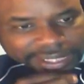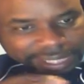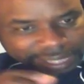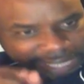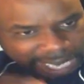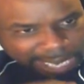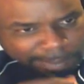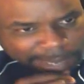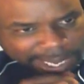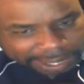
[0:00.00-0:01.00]
He lie
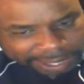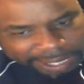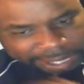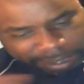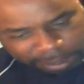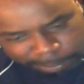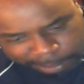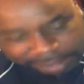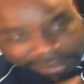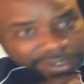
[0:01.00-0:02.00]
about it. He'll
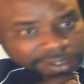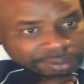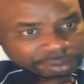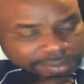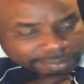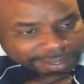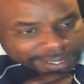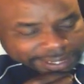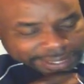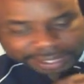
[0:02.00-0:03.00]
mix a little truth with
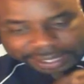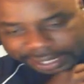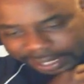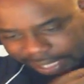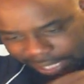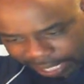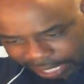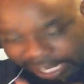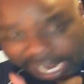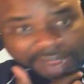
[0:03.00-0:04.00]
it,
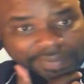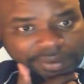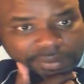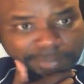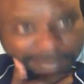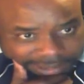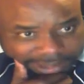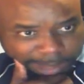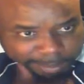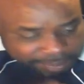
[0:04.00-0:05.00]
and have you messed
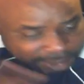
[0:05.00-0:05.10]
up. You're